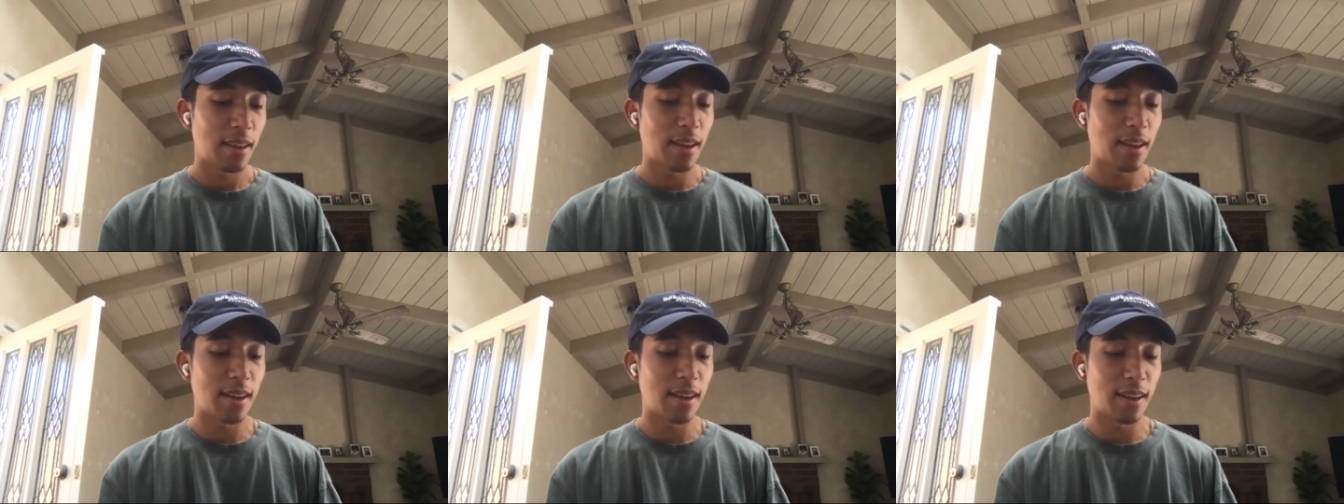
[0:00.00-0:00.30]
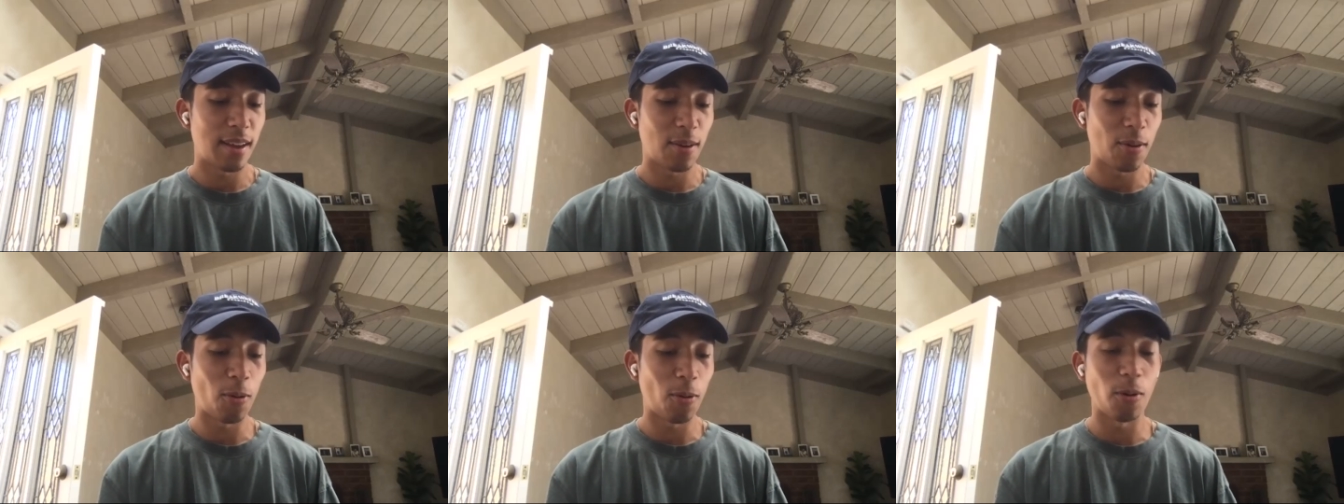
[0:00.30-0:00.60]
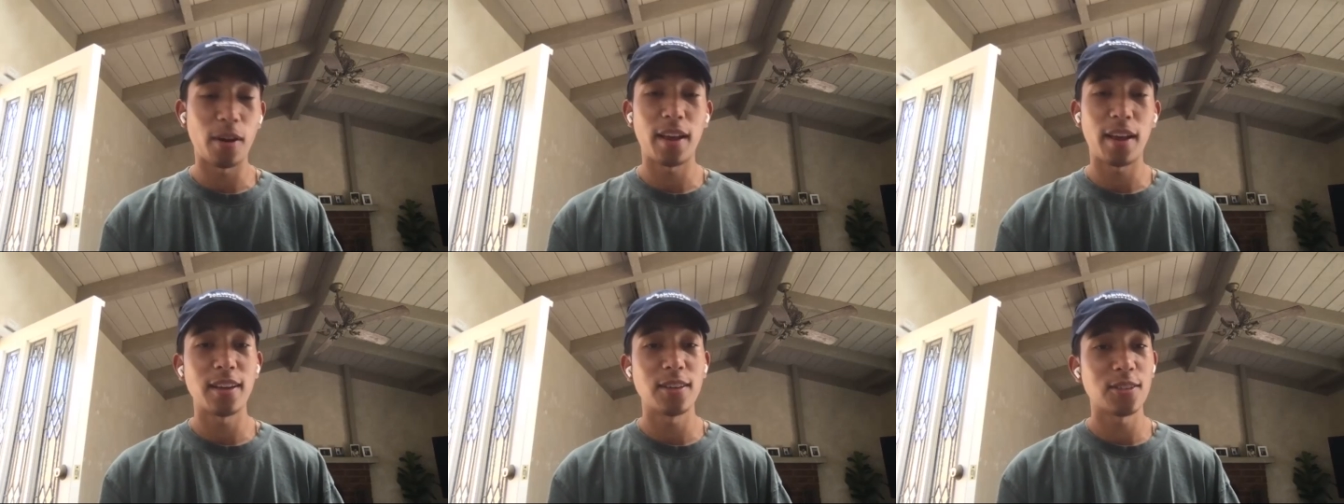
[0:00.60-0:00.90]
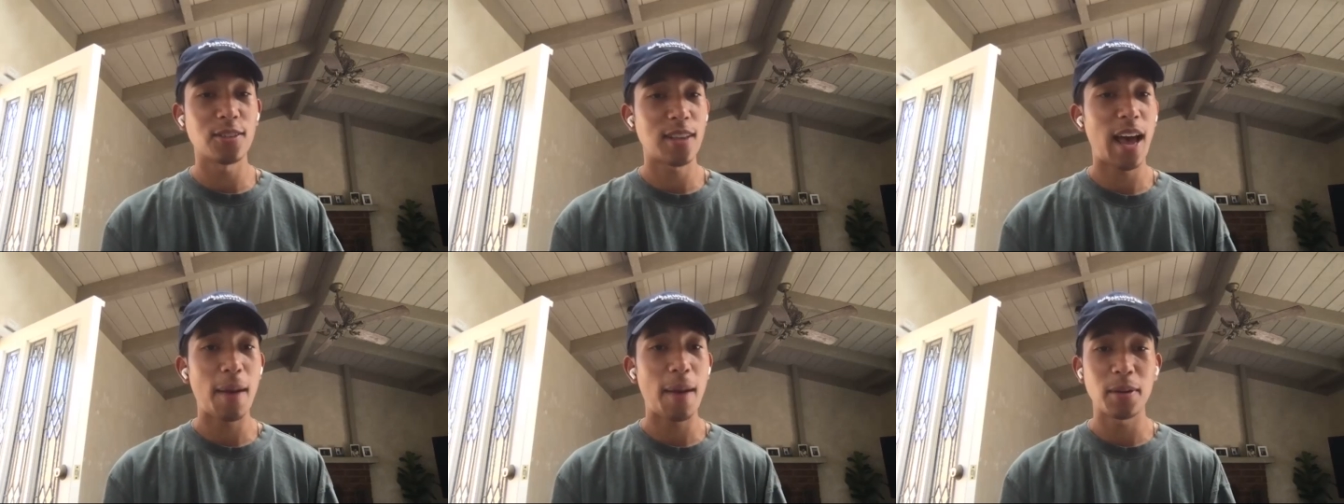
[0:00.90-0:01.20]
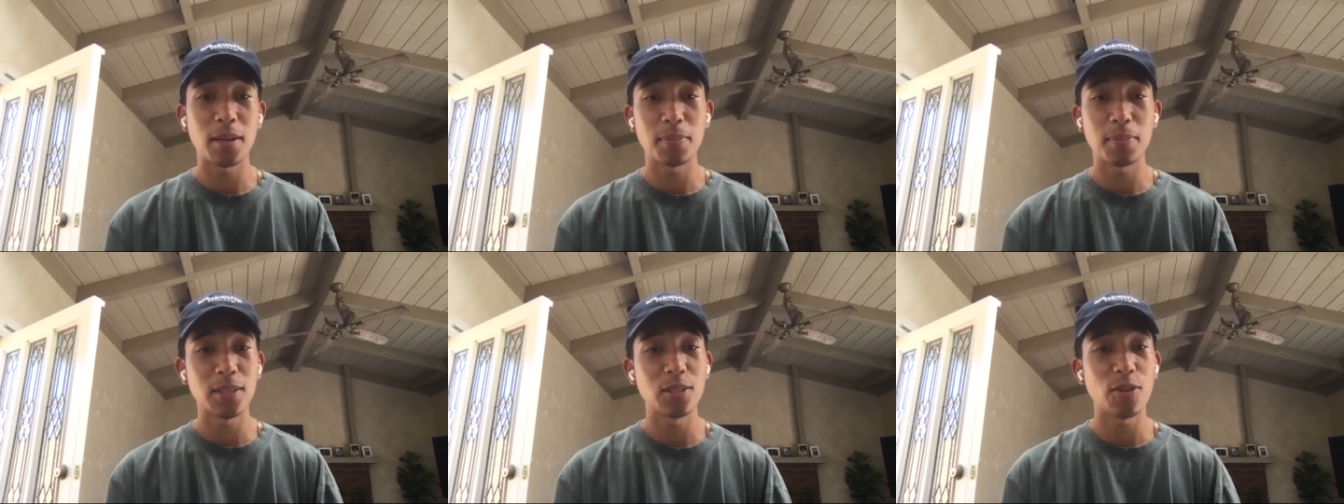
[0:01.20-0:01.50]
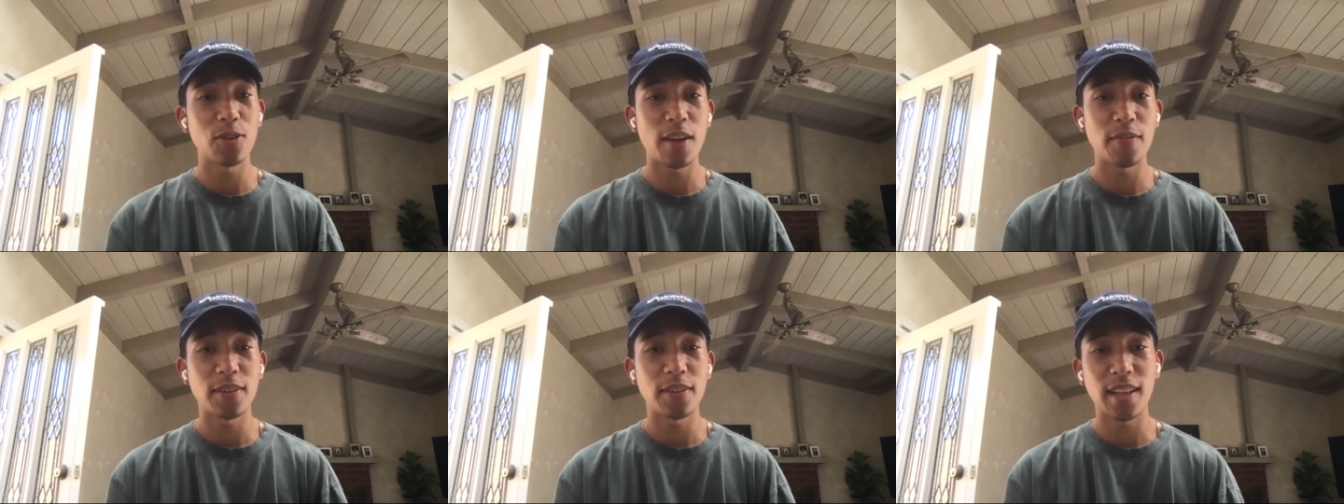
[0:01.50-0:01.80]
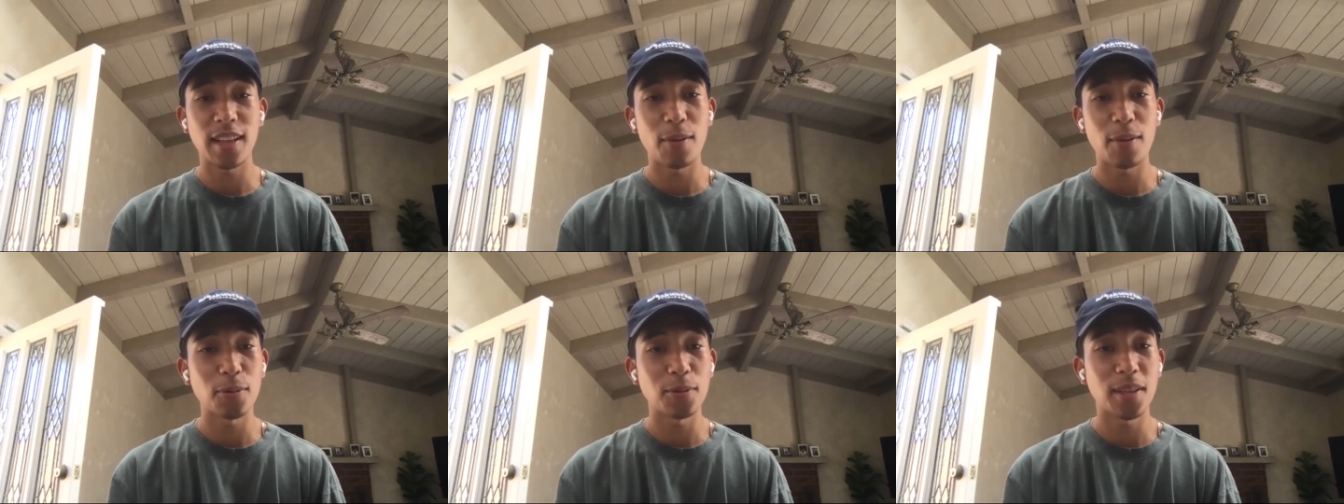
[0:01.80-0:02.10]
Jorge just happened to be driving
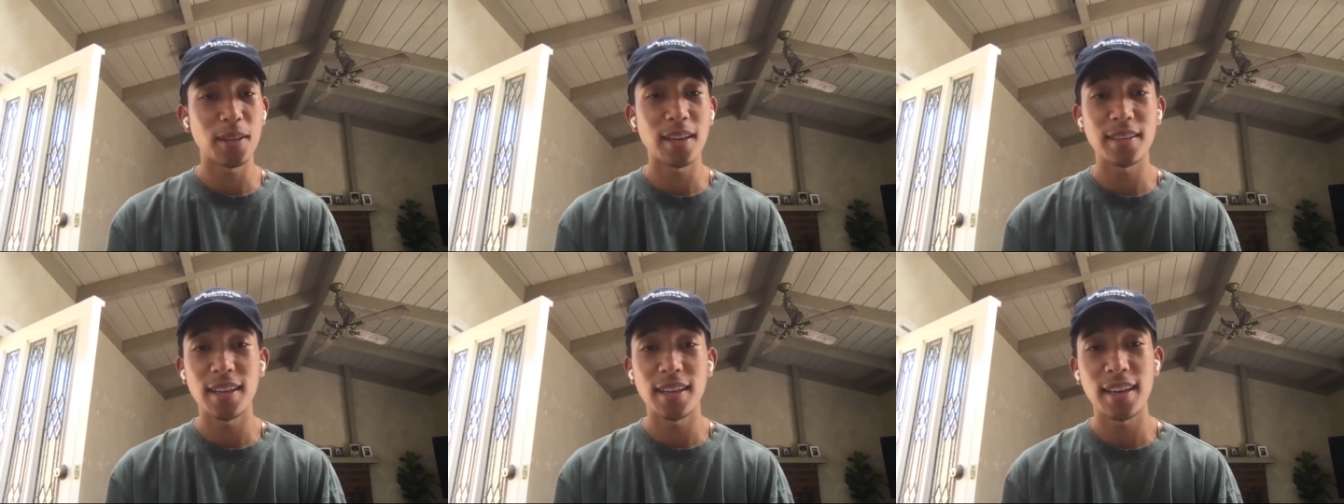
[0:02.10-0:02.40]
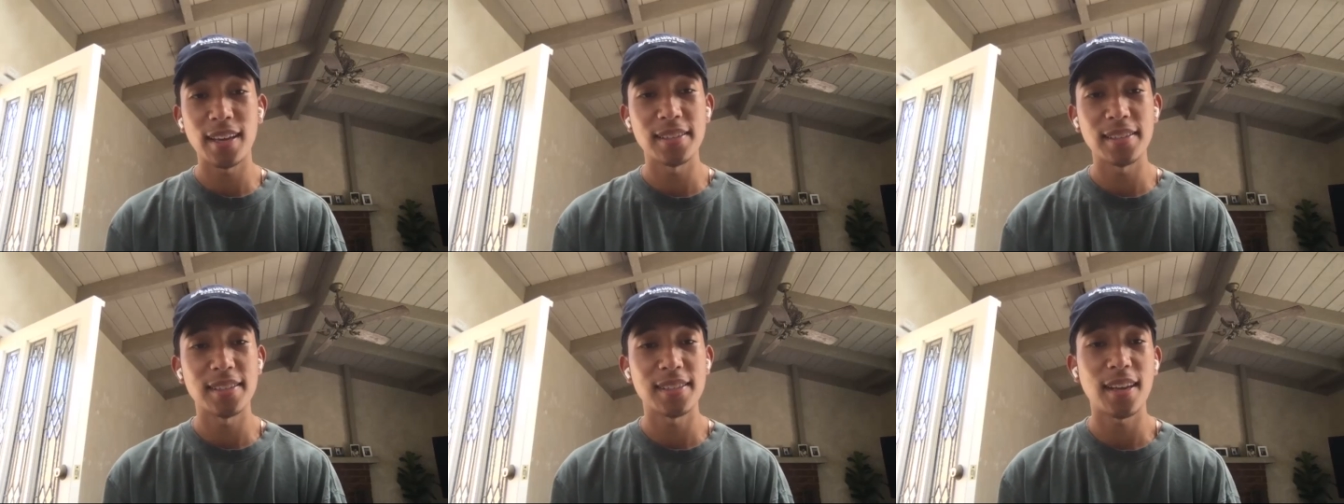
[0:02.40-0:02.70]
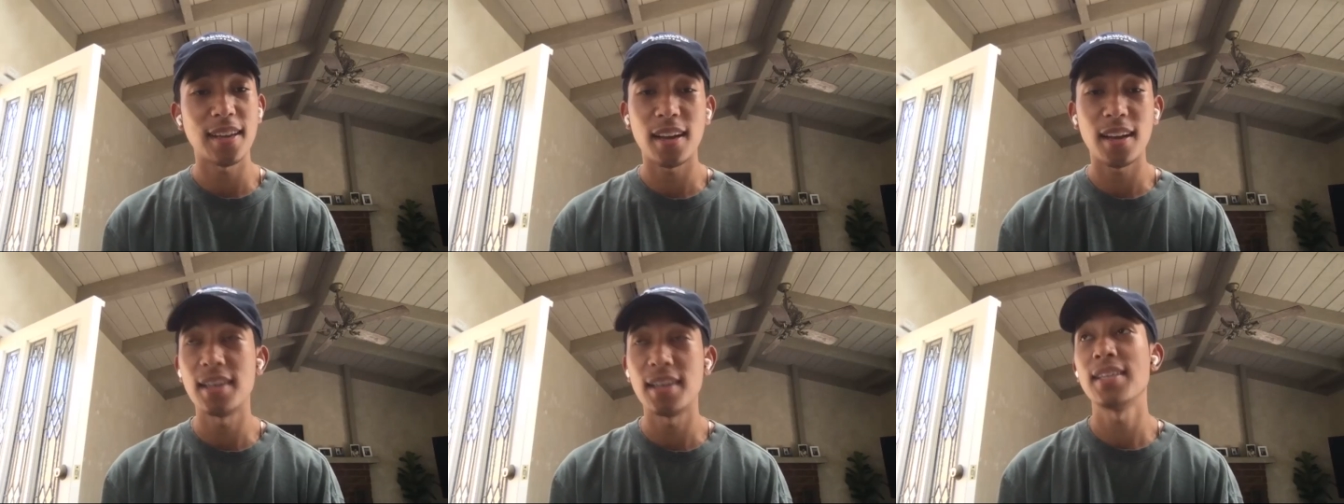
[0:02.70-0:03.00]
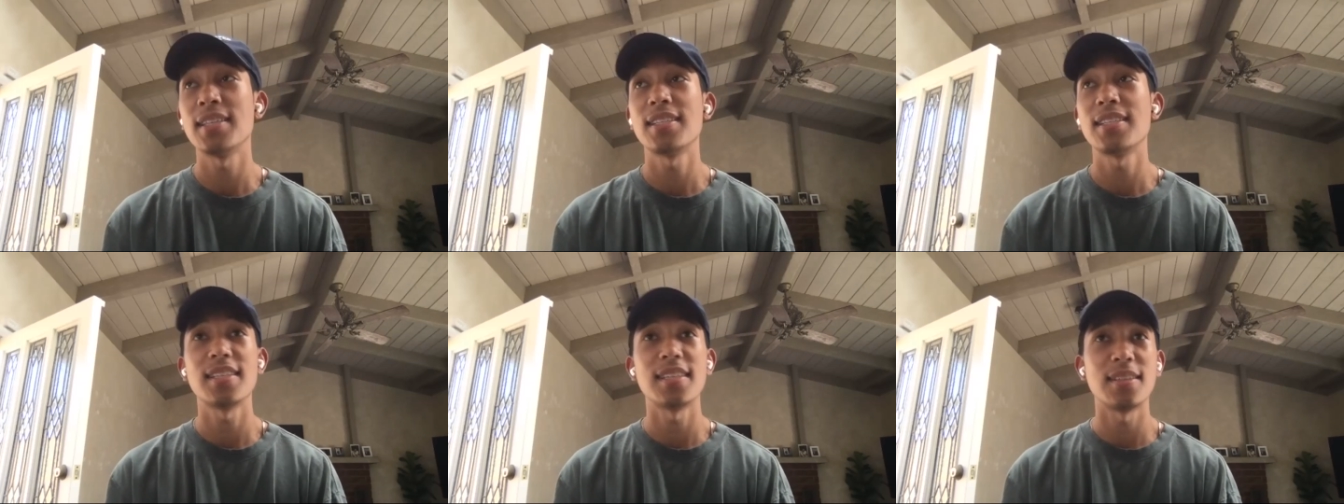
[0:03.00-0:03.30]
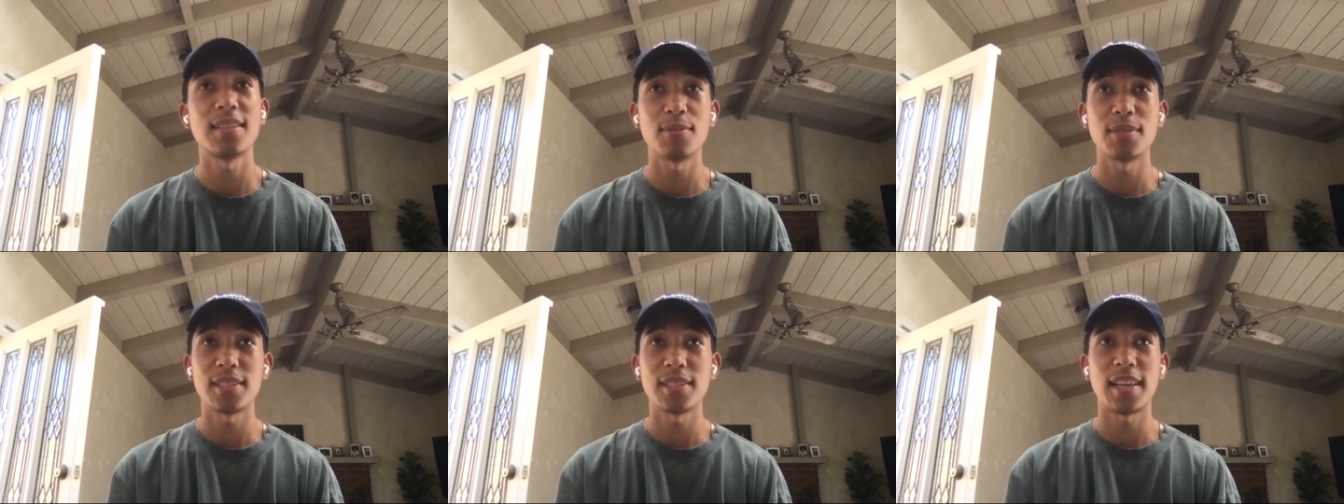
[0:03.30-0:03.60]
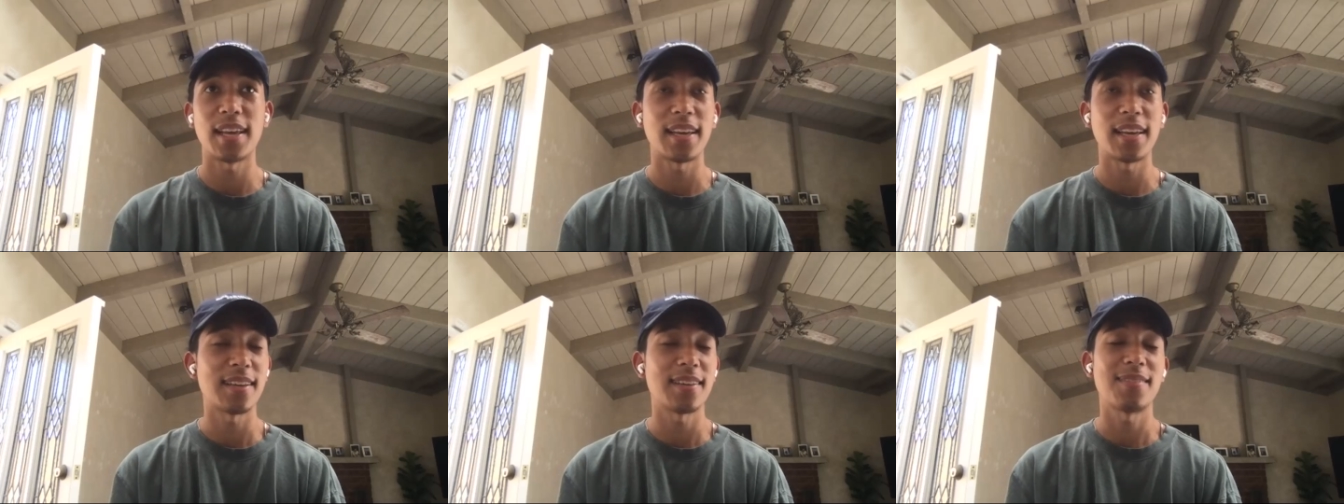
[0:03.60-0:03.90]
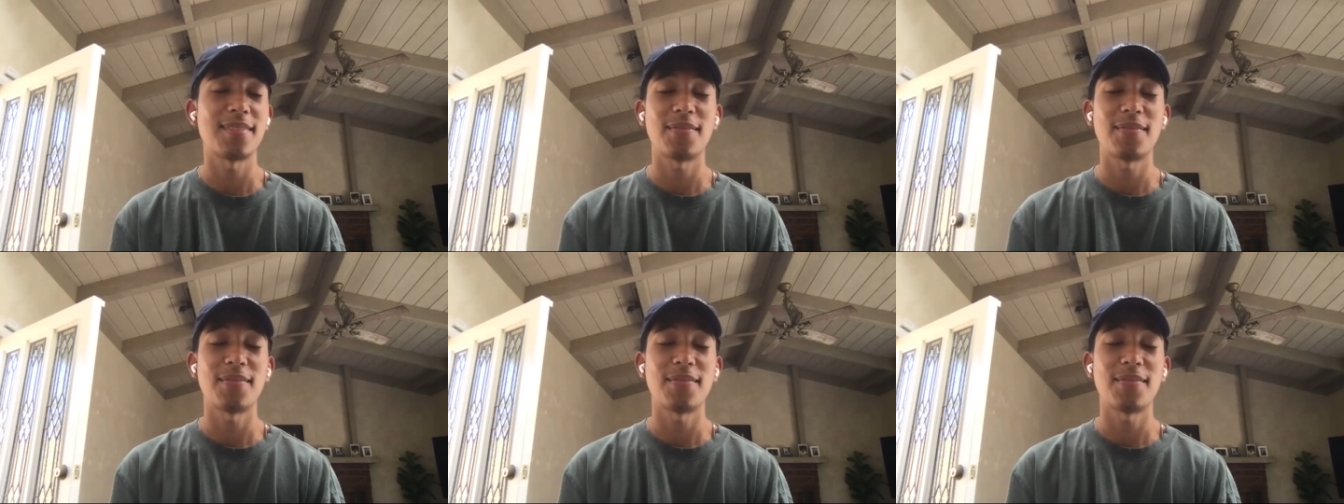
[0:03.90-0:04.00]
that route that day and saw us and was like,